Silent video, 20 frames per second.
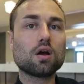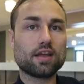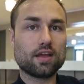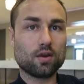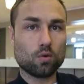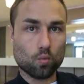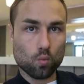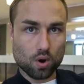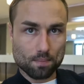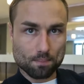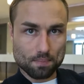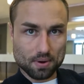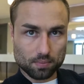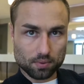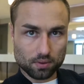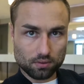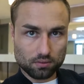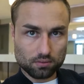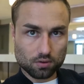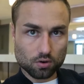in one
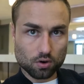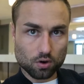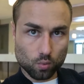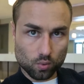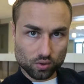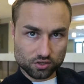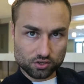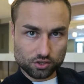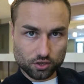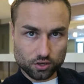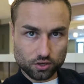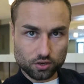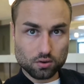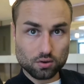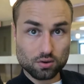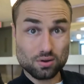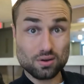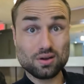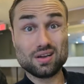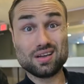bubble or one
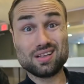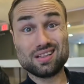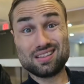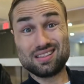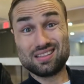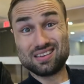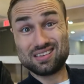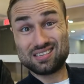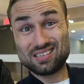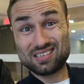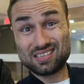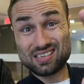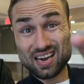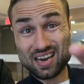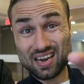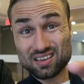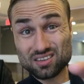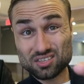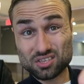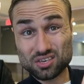circle. The
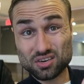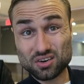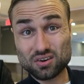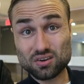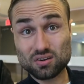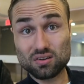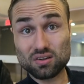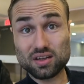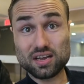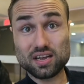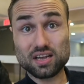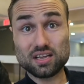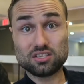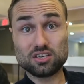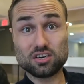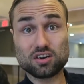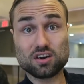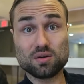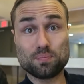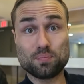second circle
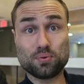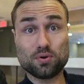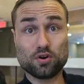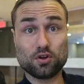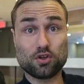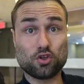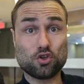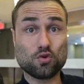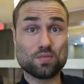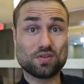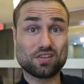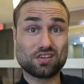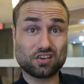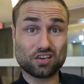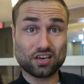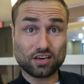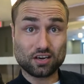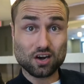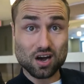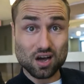is you're gonna put human
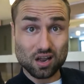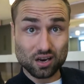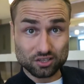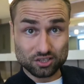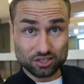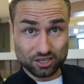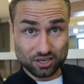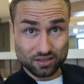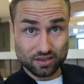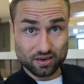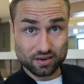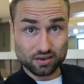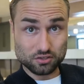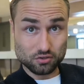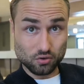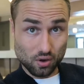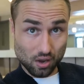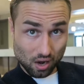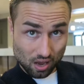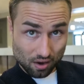psychology in there.
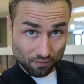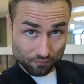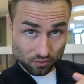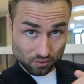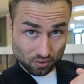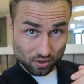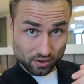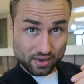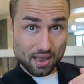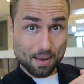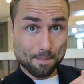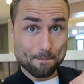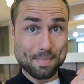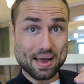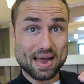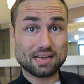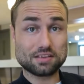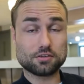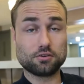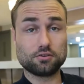So I love to look at
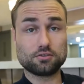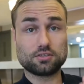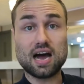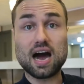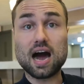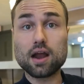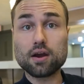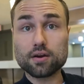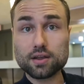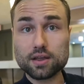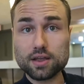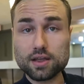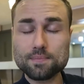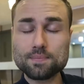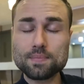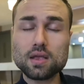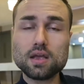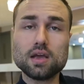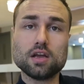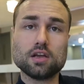Maslow's
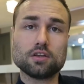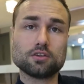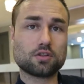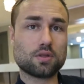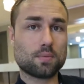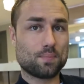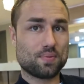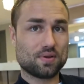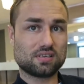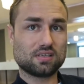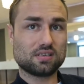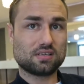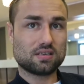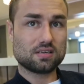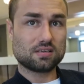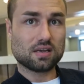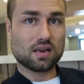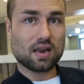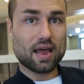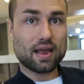hierarchy. So the
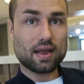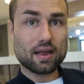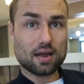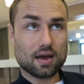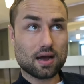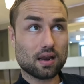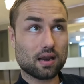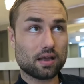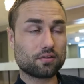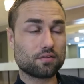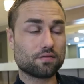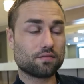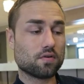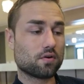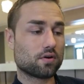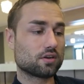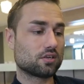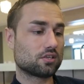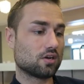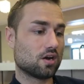businesses that I like to
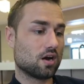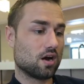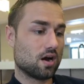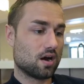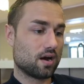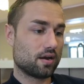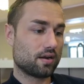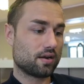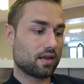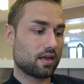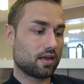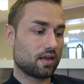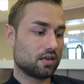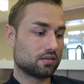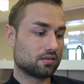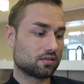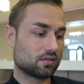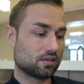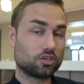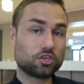focus on
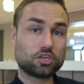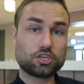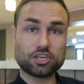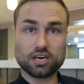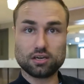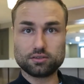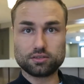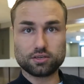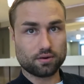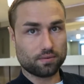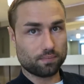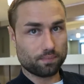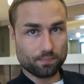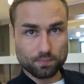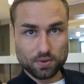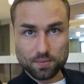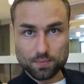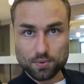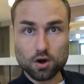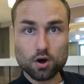is shelter.
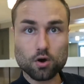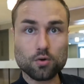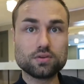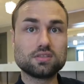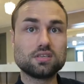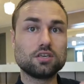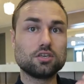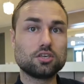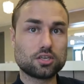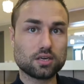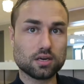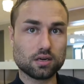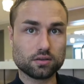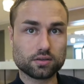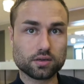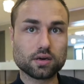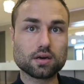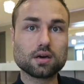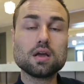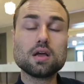People always need
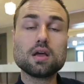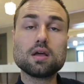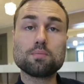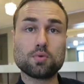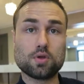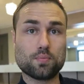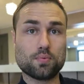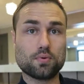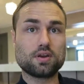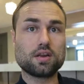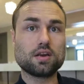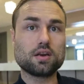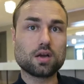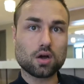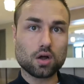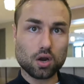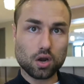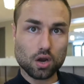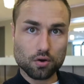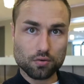shelter. People
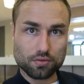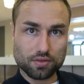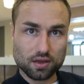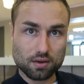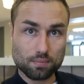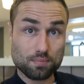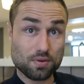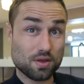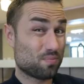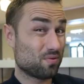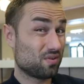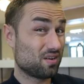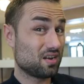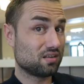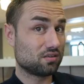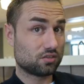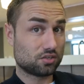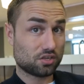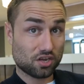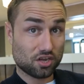need clothing. People
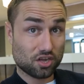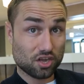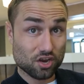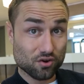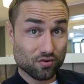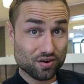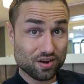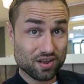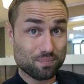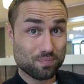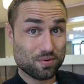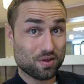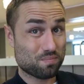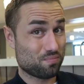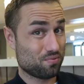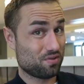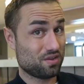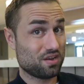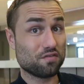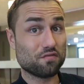need security.
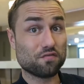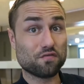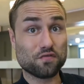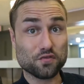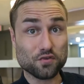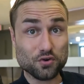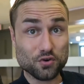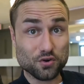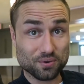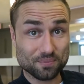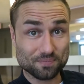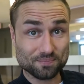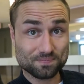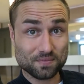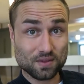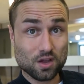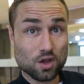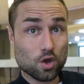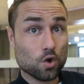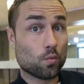People need food.
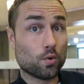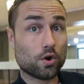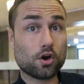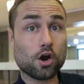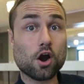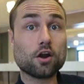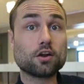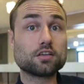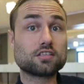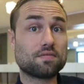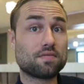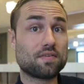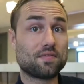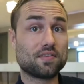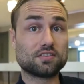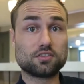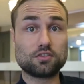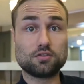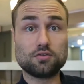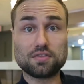Regardless of
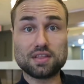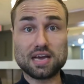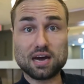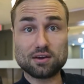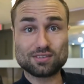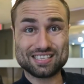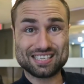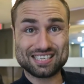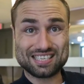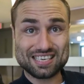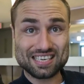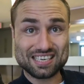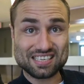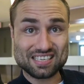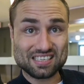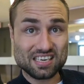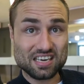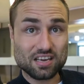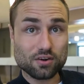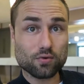if it's
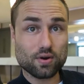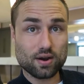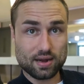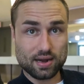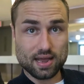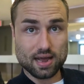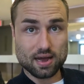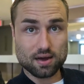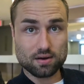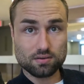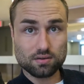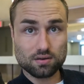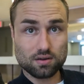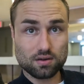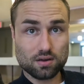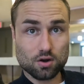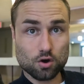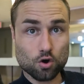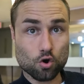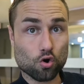2016 right now
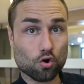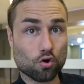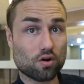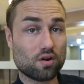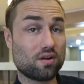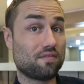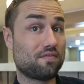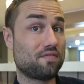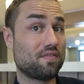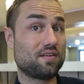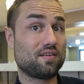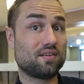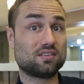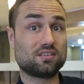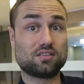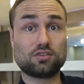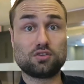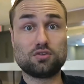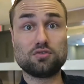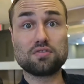or if
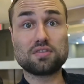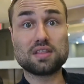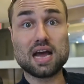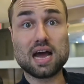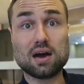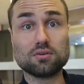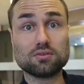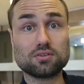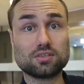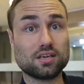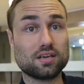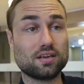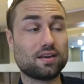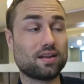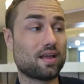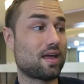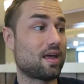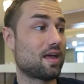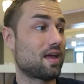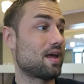it's
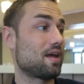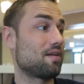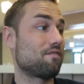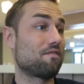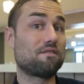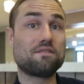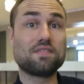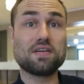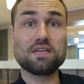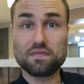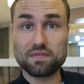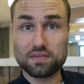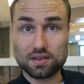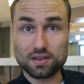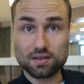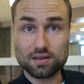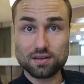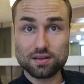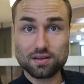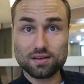
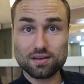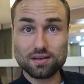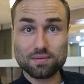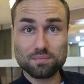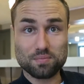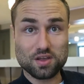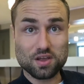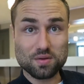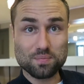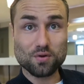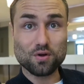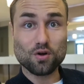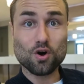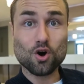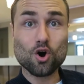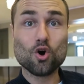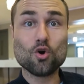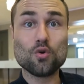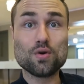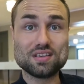2050.
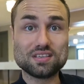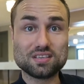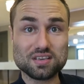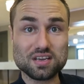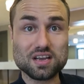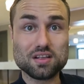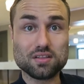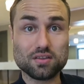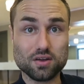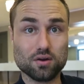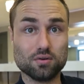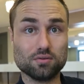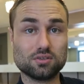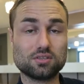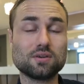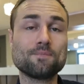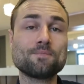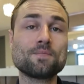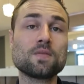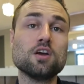People always need
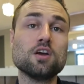those.